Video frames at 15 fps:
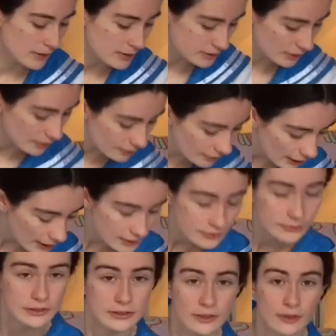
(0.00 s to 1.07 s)
So as
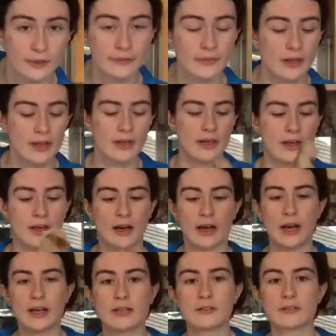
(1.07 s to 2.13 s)
a result,
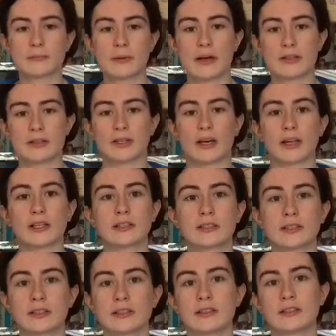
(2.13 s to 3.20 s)
I use a pair of tights.